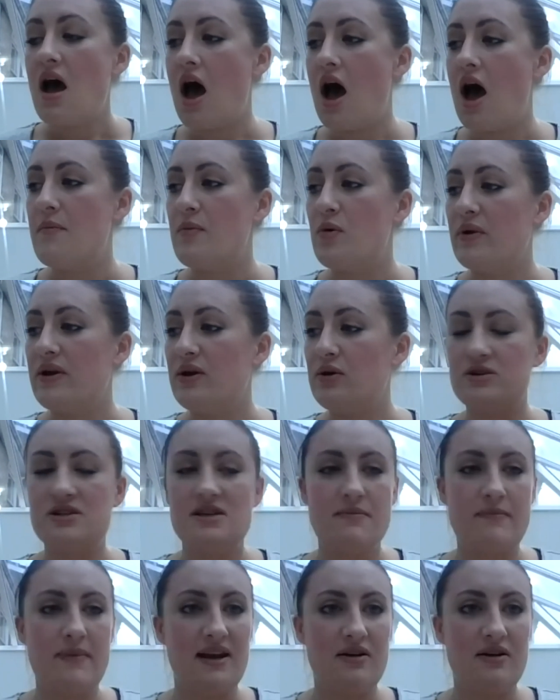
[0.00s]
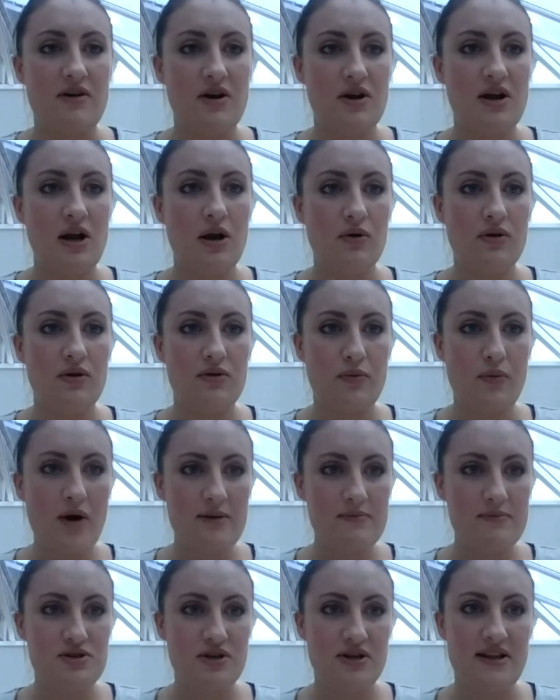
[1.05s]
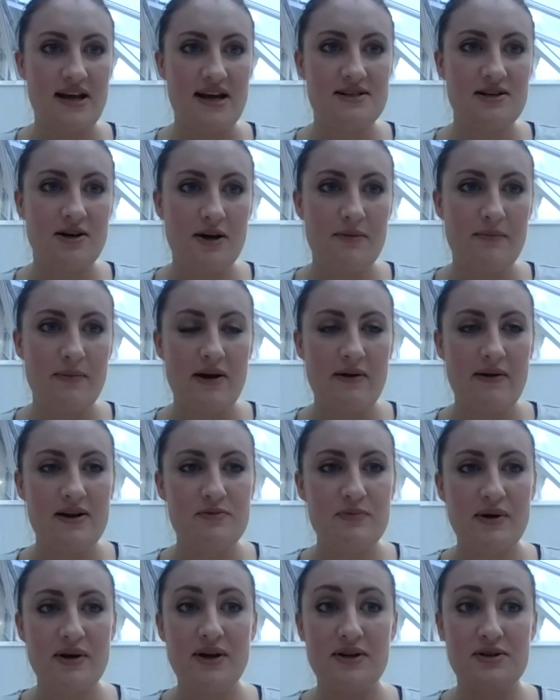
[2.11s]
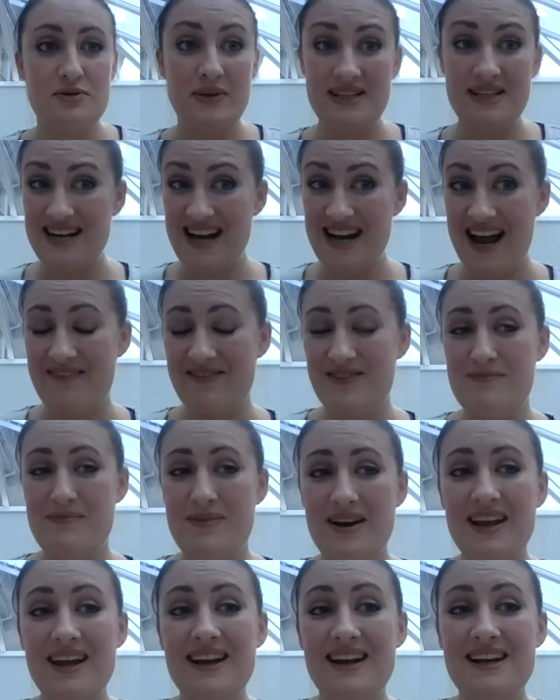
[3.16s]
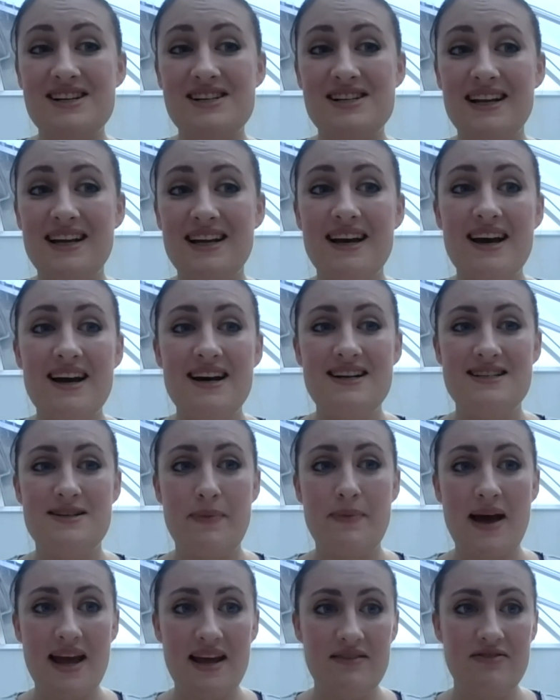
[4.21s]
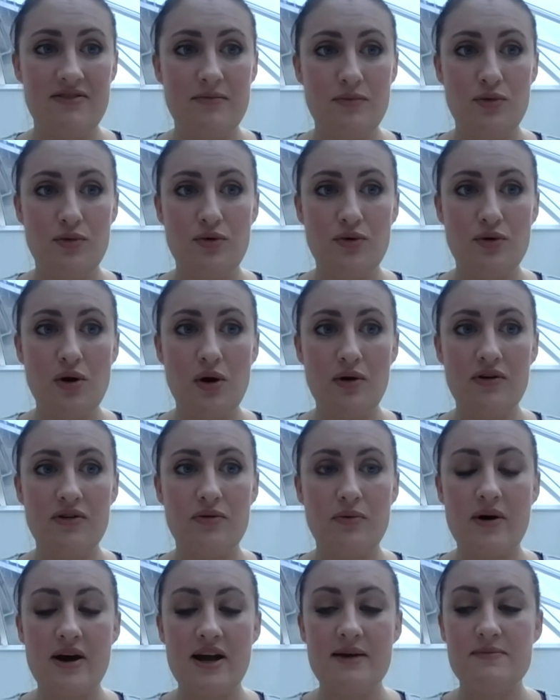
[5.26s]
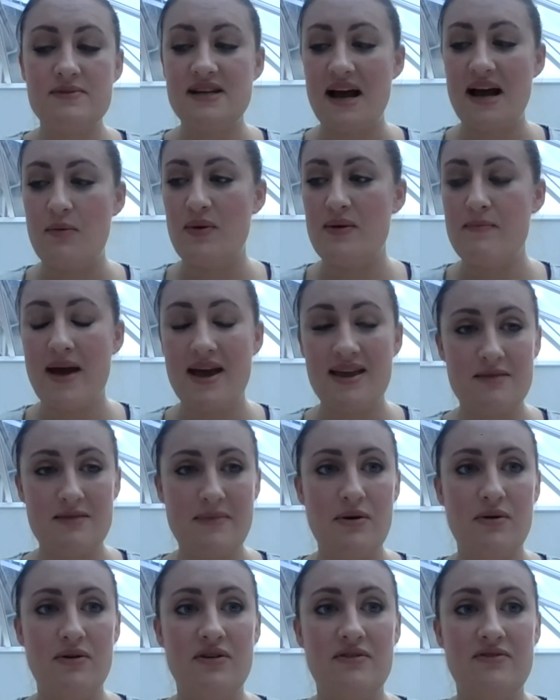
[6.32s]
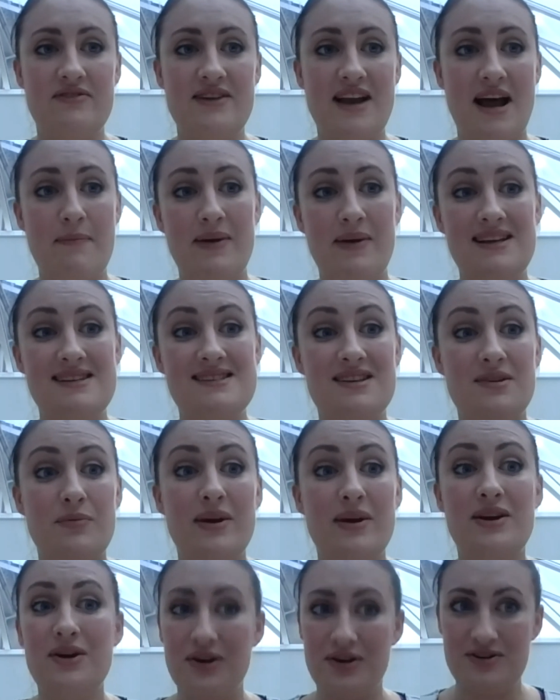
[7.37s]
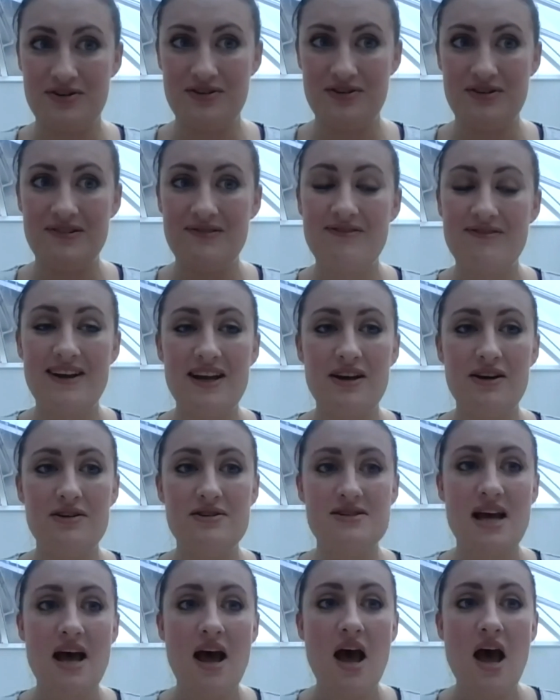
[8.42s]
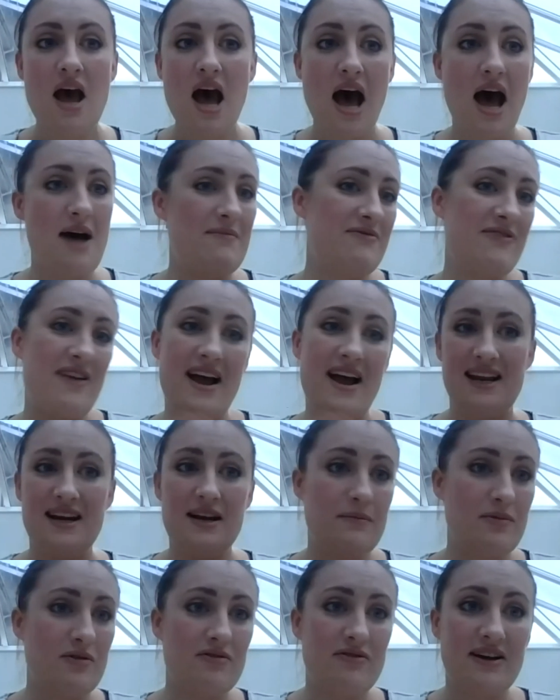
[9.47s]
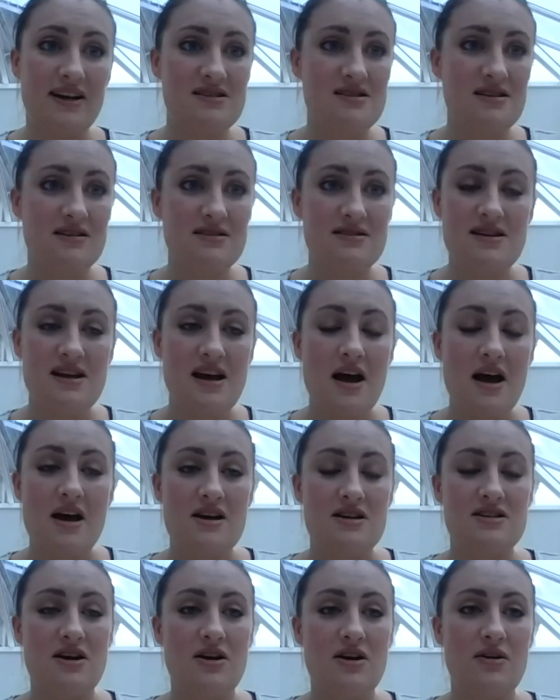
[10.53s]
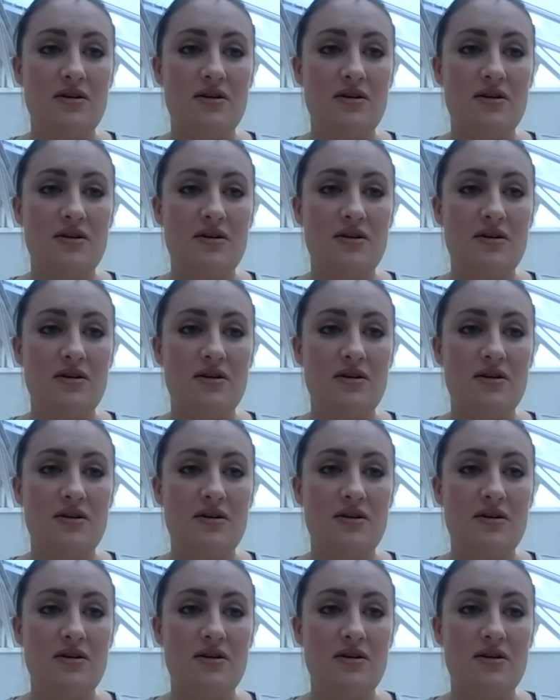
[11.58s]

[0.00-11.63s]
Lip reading: We also made our own cloth wipes during that time period because we didn't have the money initially to pay for more cloth wipes, and we made them out of nappies that we couldn't reuse for any number of reasons. So